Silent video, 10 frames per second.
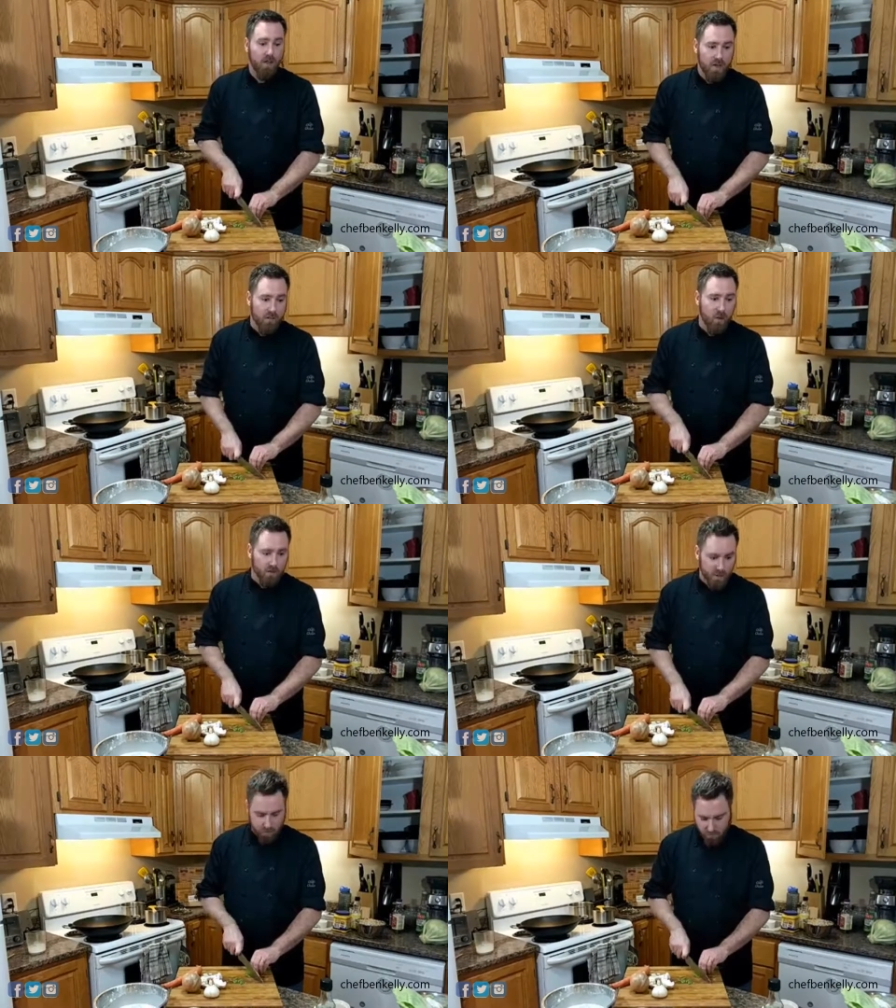the
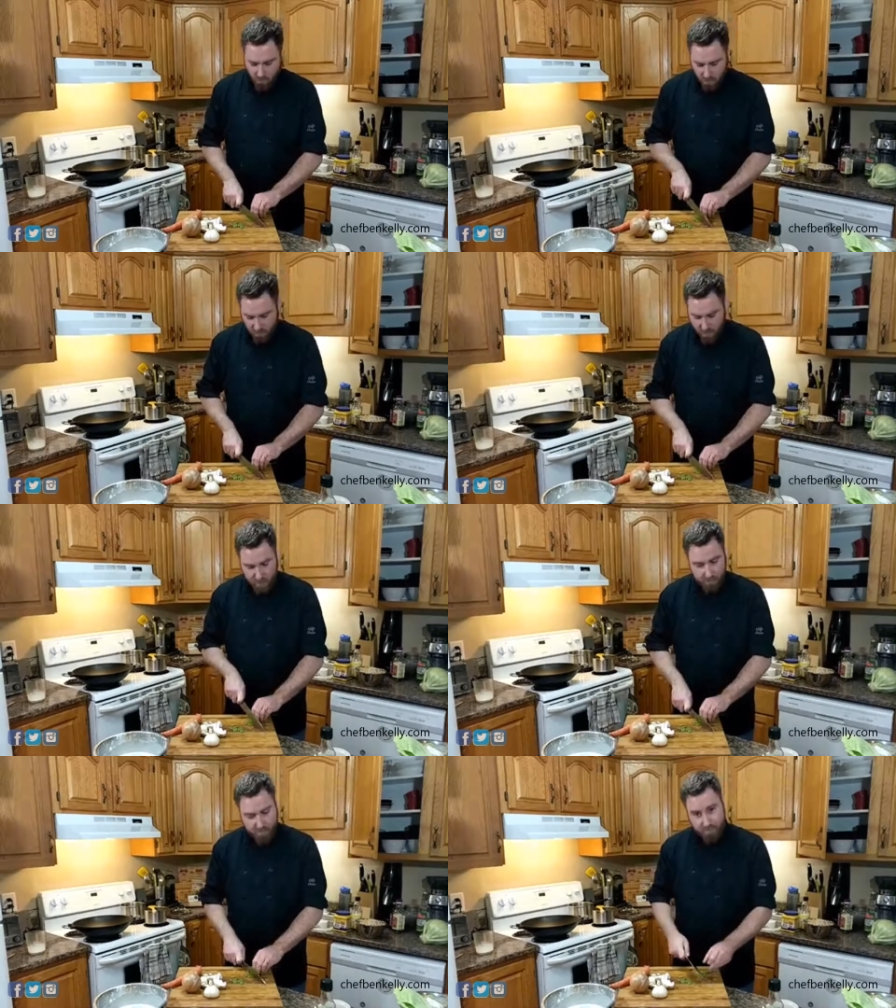most control over the
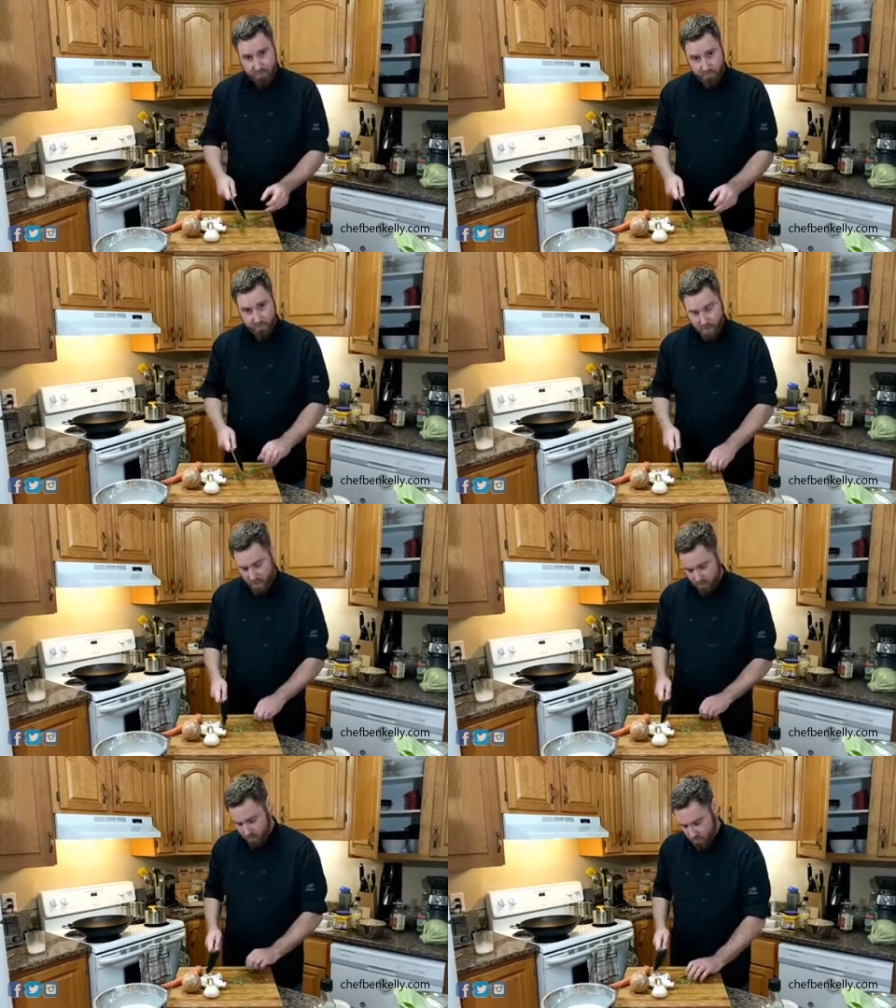knife.
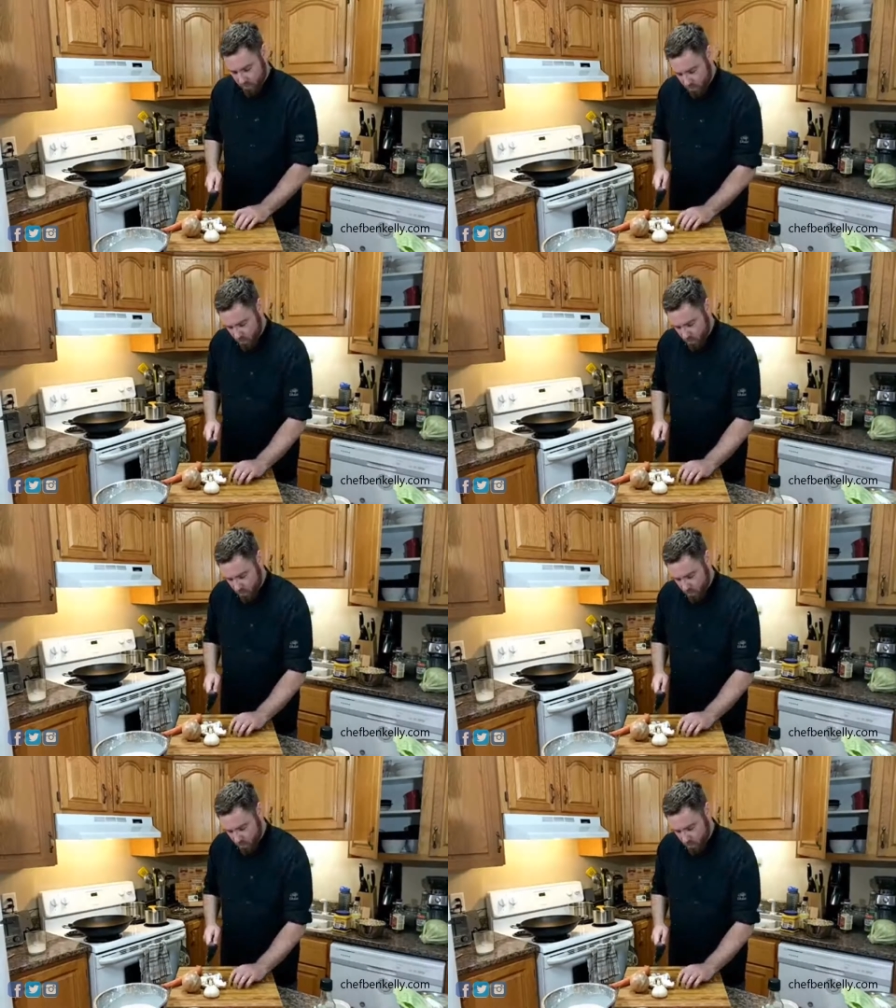Okay?